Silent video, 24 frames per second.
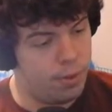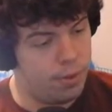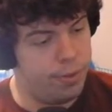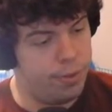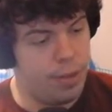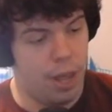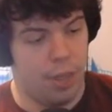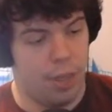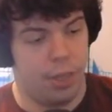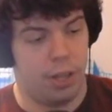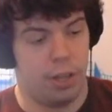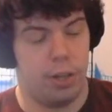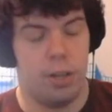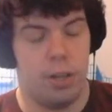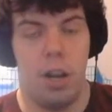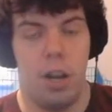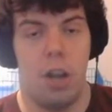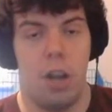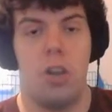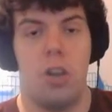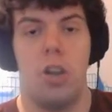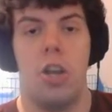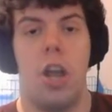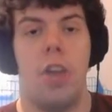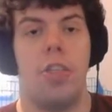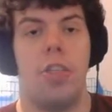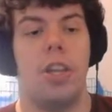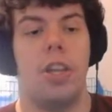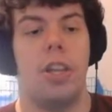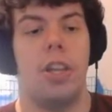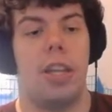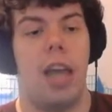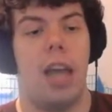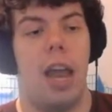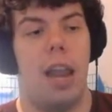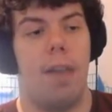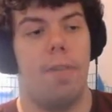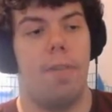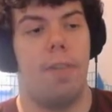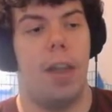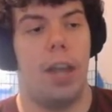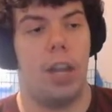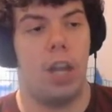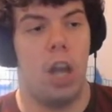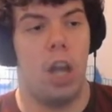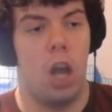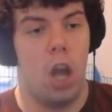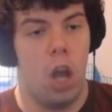Nothing, nothing to kind of
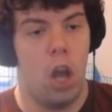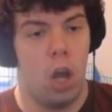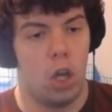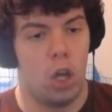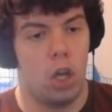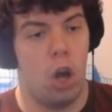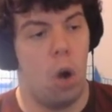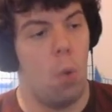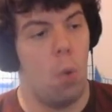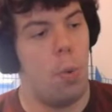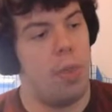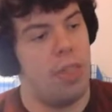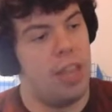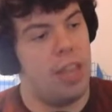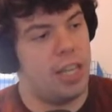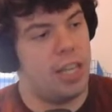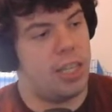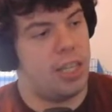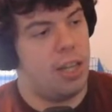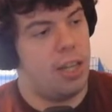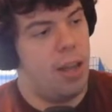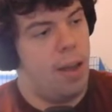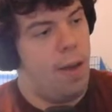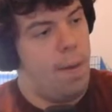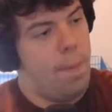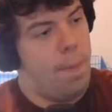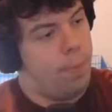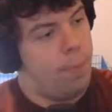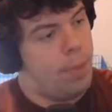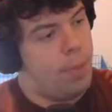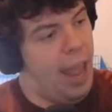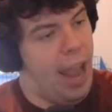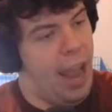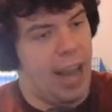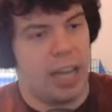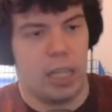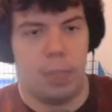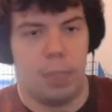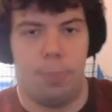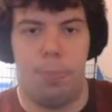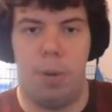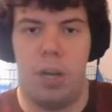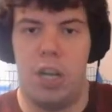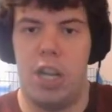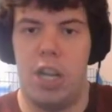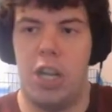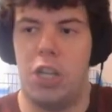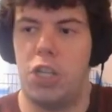like go with this
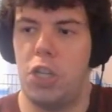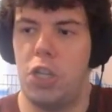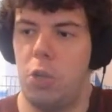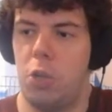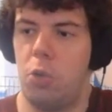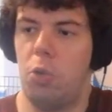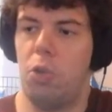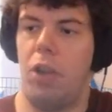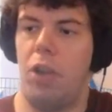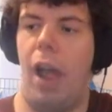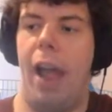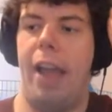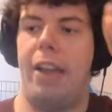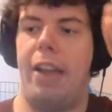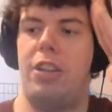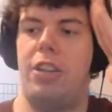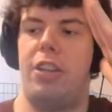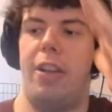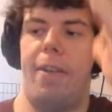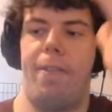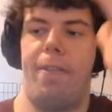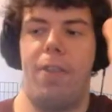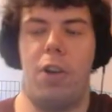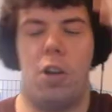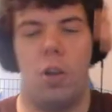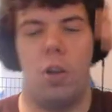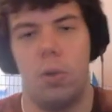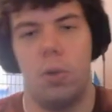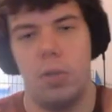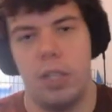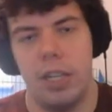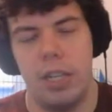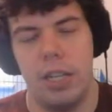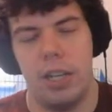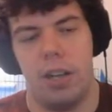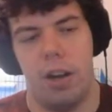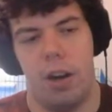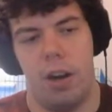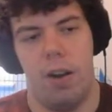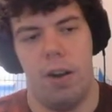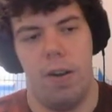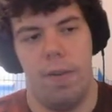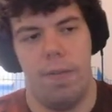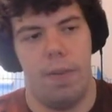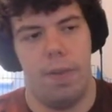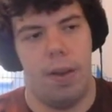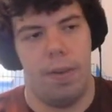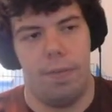exponential like difficulty
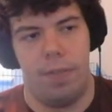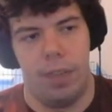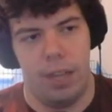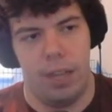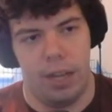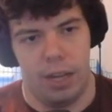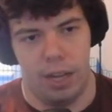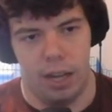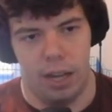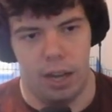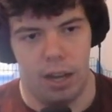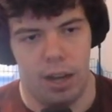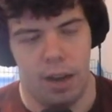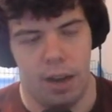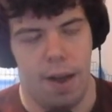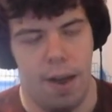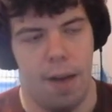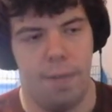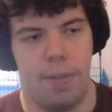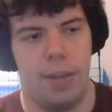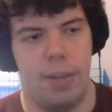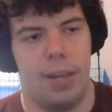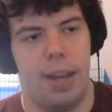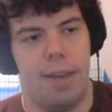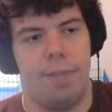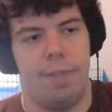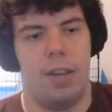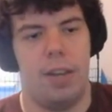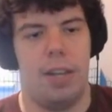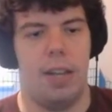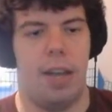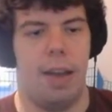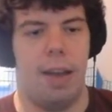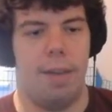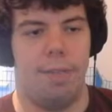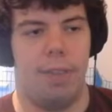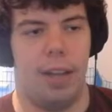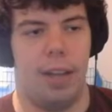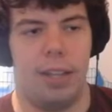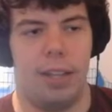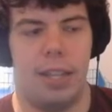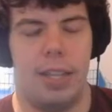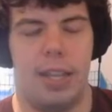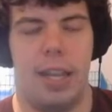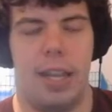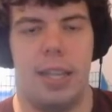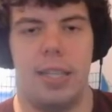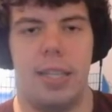curve of the
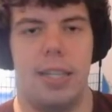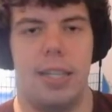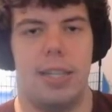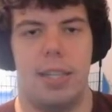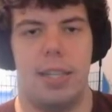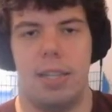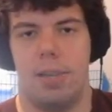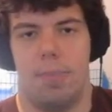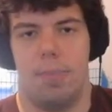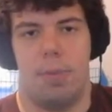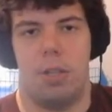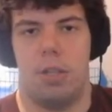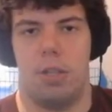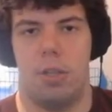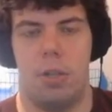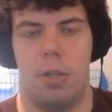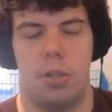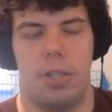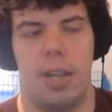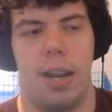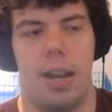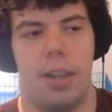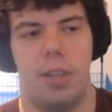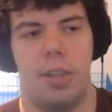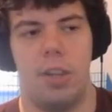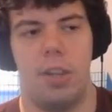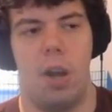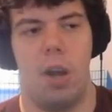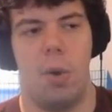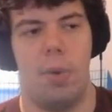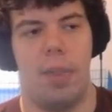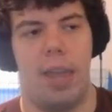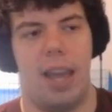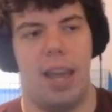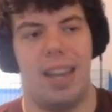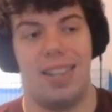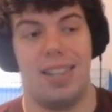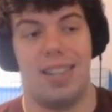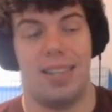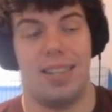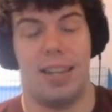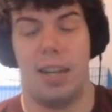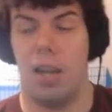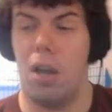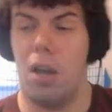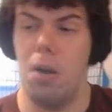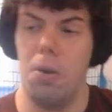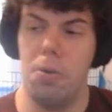Destiny system. There's nothing to go with that. It's just
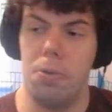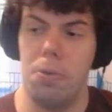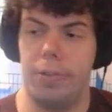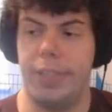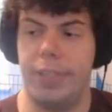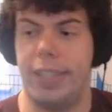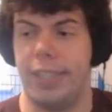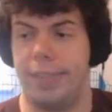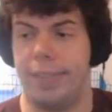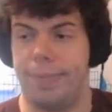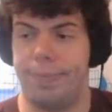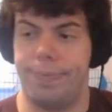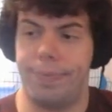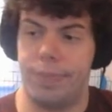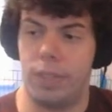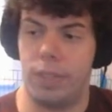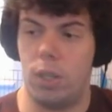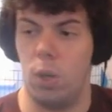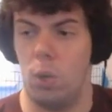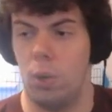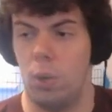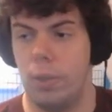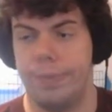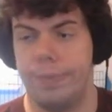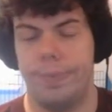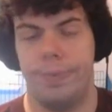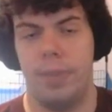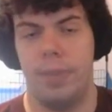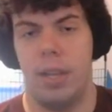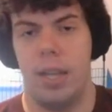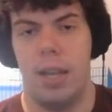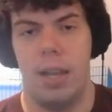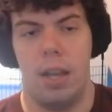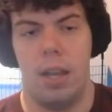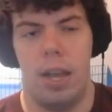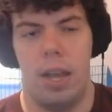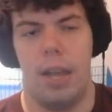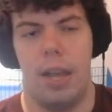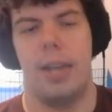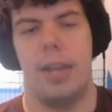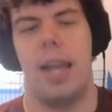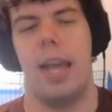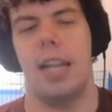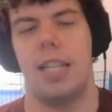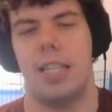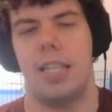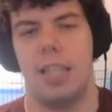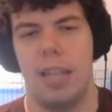like, oh yeah, cool.
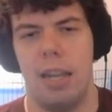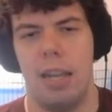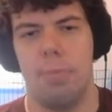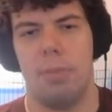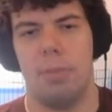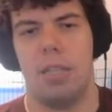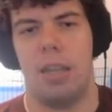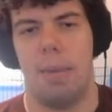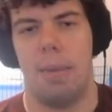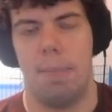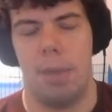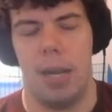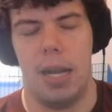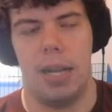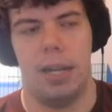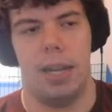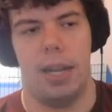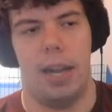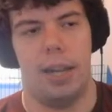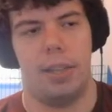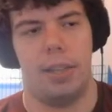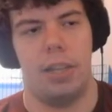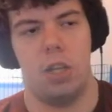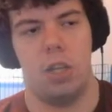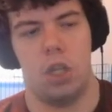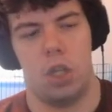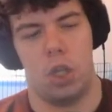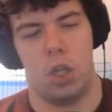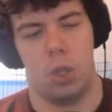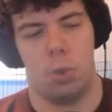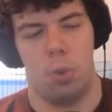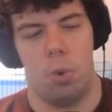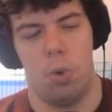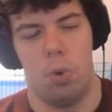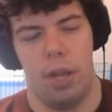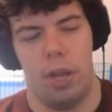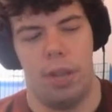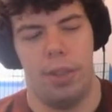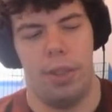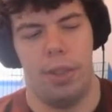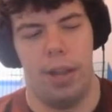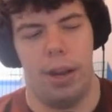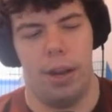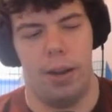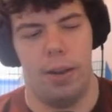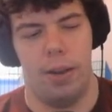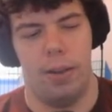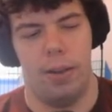It seems to me like they just threw it in
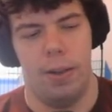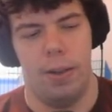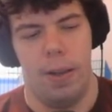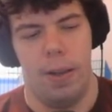there,